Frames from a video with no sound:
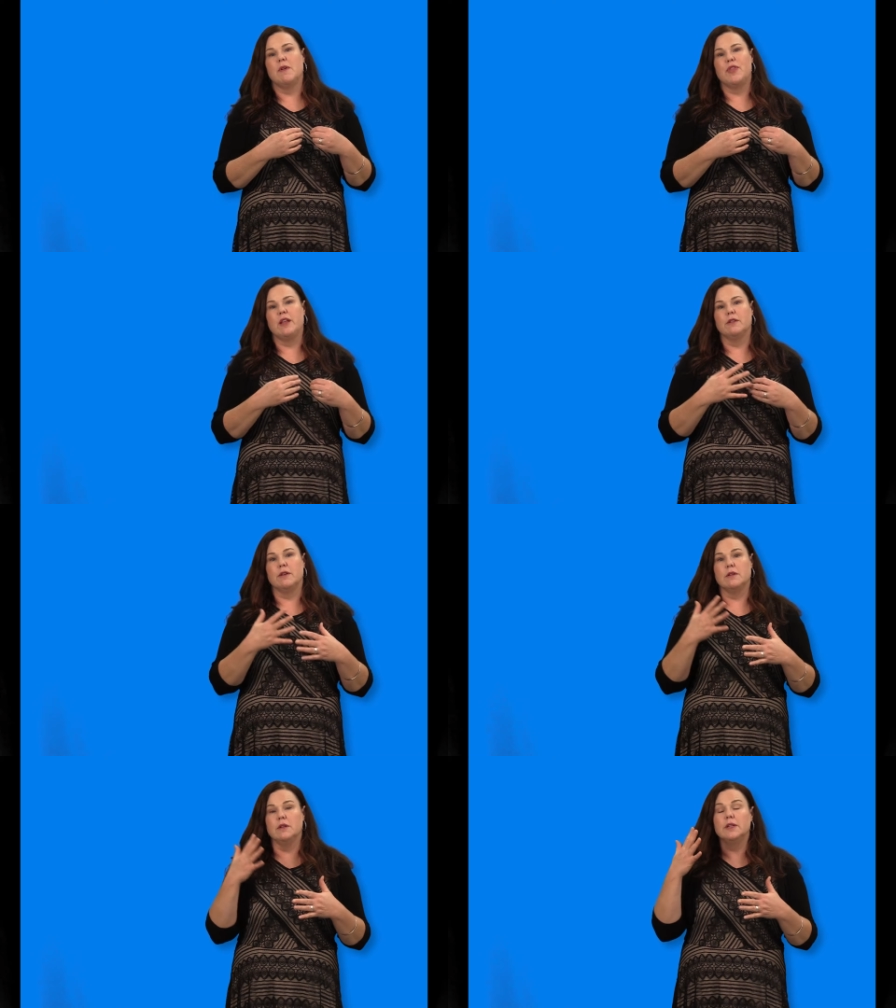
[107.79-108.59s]
but they
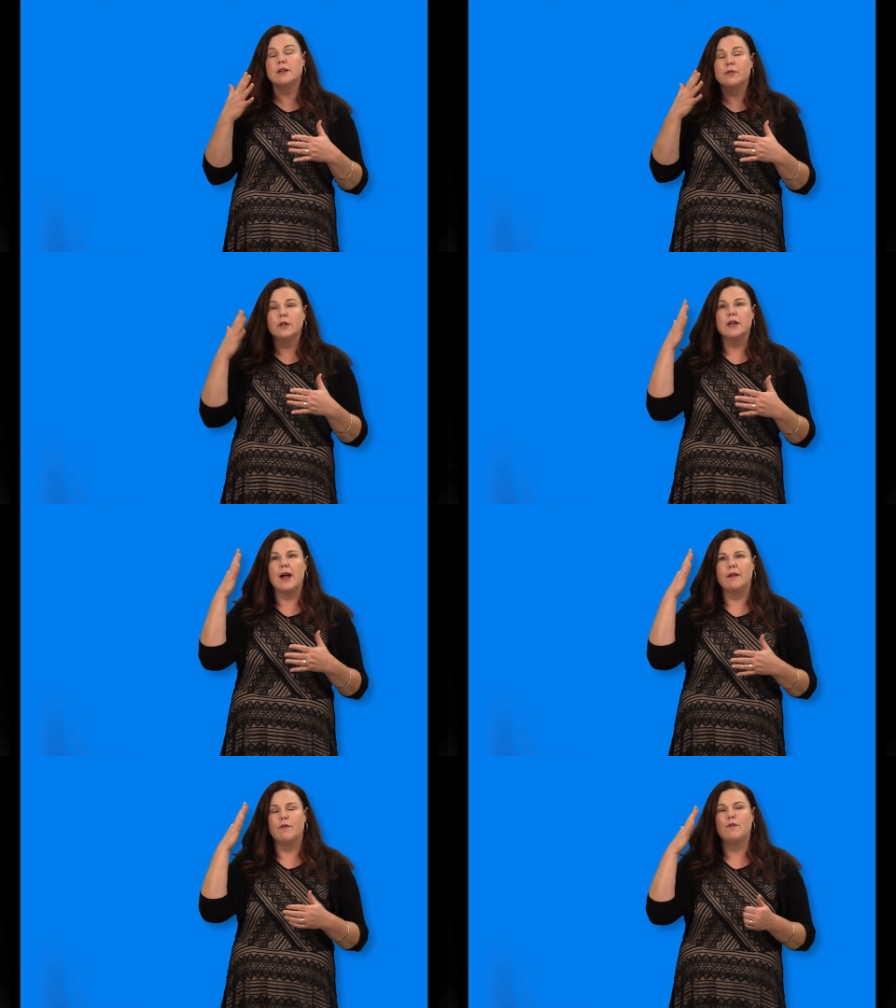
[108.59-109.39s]
learned literally
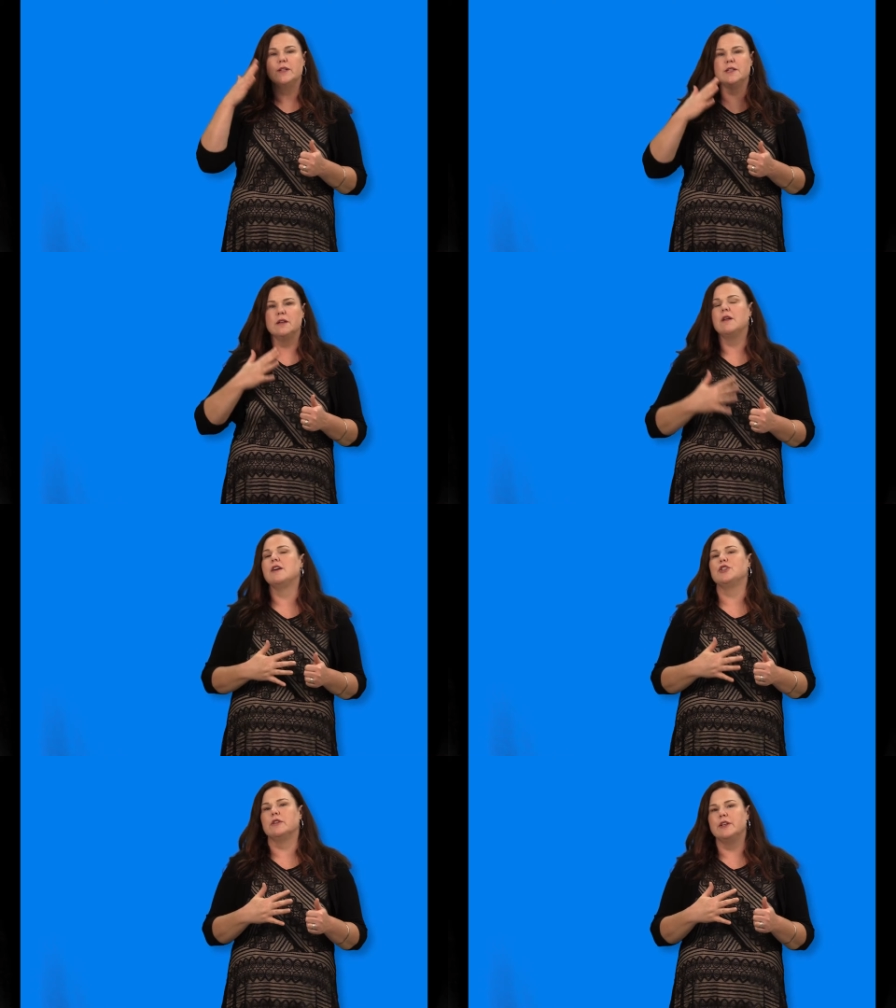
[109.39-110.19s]
how to
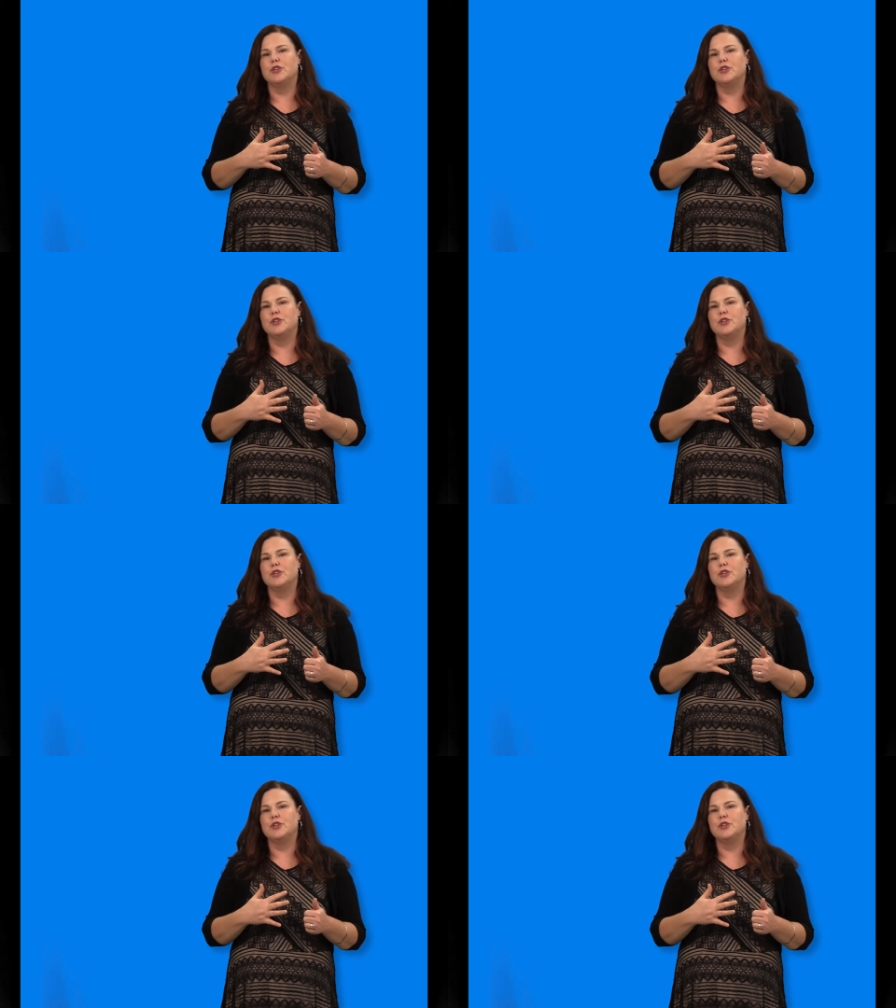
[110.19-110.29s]
physiologically